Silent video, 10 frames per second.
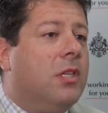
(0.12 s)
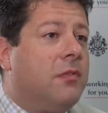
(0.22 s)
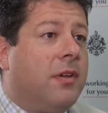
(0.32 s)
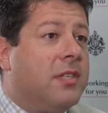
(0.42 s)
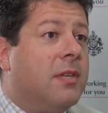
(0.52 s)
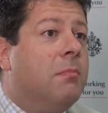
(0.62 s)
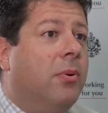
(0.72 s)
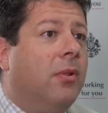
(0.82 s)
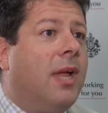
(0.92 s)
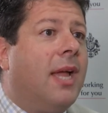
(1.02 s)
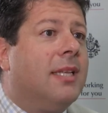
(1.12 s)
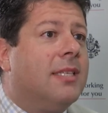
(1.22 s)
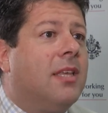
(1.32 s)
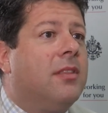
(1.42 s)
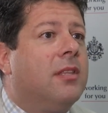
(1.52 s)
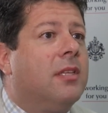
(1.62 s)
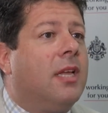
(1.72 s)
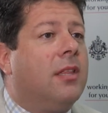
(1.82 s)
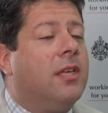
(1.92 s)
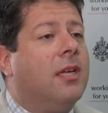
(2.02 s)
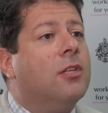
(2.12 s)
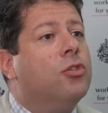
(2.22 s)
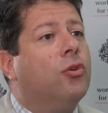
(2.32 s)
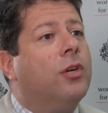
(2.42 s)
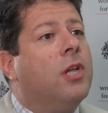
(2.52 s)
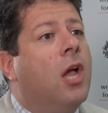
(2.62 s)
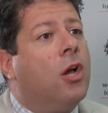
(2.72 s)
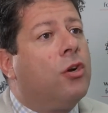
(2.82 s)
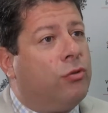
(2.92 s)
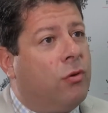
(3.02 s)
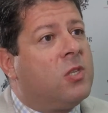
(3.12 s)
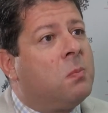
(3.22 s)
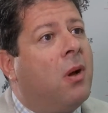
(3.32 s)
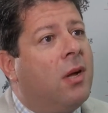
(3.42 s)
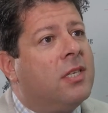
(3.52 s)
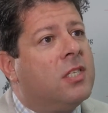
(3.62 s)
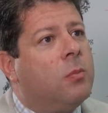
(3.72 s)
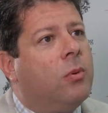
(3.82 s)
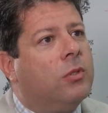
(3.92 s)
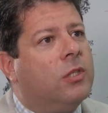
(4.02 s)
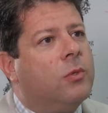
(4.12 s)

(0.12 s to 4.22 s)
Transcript: Well, it's very simple, and it's something that I think enjoyed cross party support.